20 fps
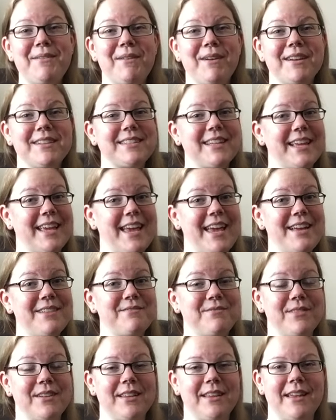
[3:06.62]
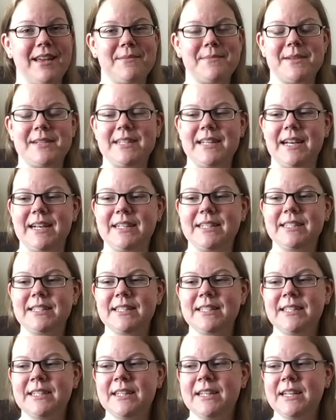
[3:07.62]
whereas I can't really at my
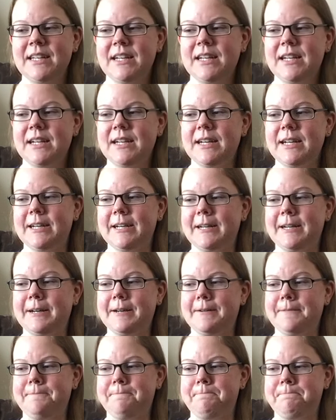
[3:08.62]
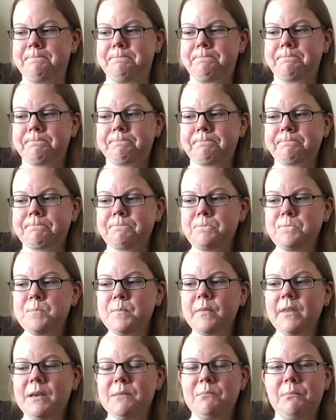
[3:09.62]
desk. Um,
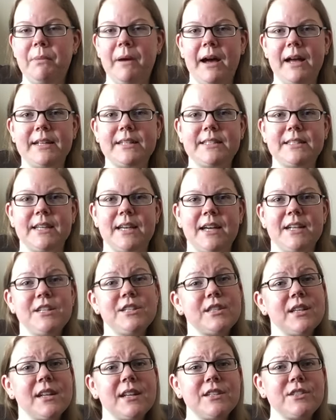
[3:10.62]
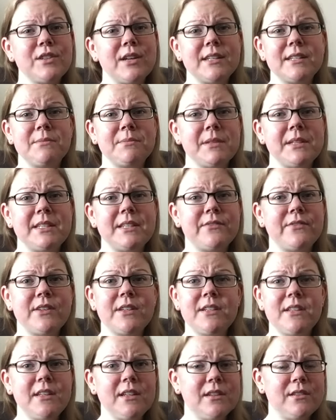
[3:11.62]
but uh, I just thought I'd try something
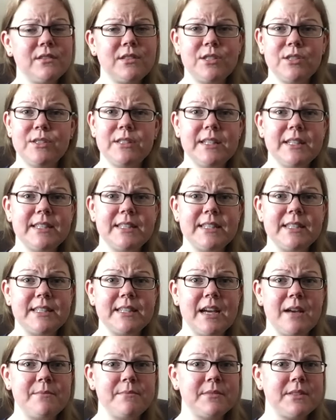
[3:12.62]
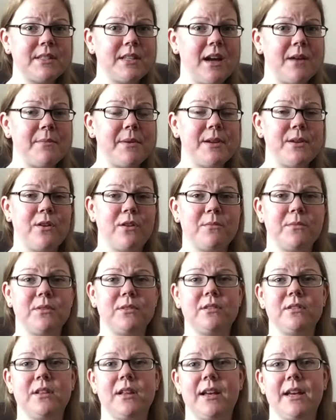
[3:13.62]
different. You know, Tuesday's tea time is not my
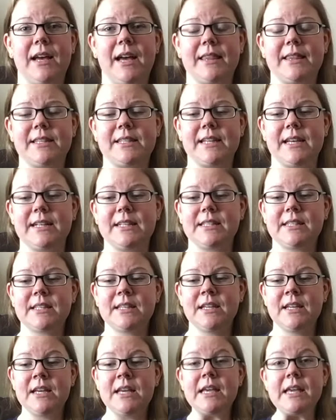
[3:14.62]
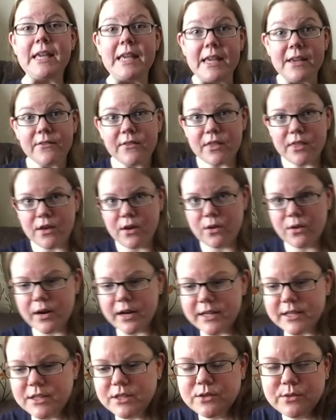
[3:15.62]
normal uh, at the desk. Even though
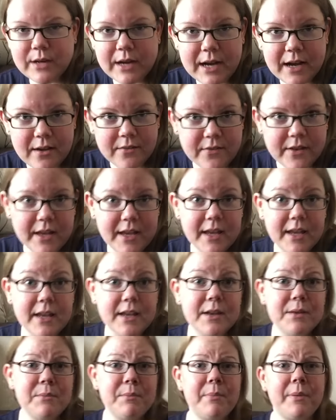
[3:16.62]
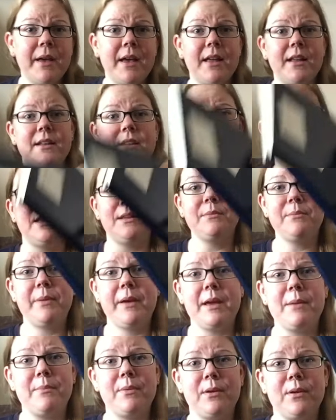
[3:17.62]
I do have a pen and
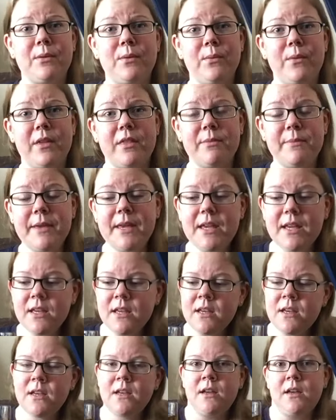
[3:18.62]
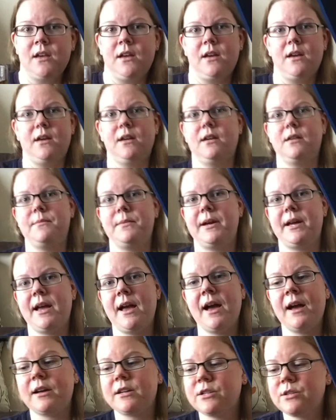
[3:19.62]
paper with me, um, I
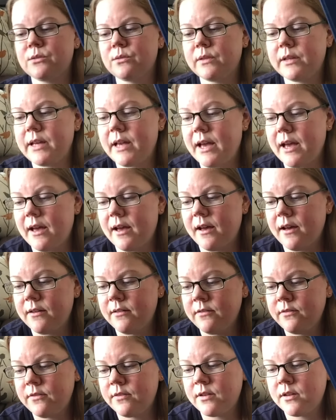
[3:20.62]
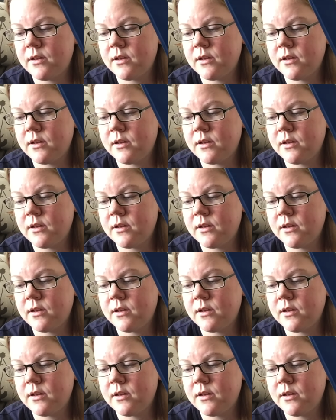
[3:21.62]
actually have